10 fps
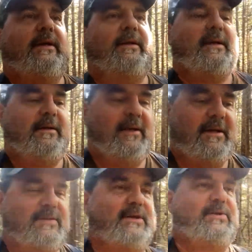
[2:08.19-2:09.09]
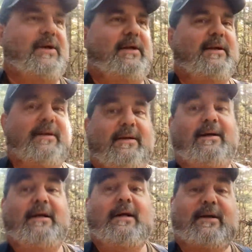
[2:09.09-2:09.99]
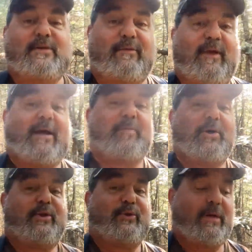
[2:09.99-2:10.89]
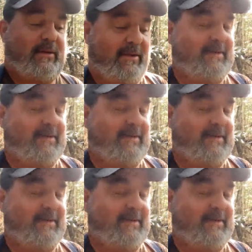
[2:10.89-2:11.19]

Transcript: then again, as I said, it's a flat part of the trail.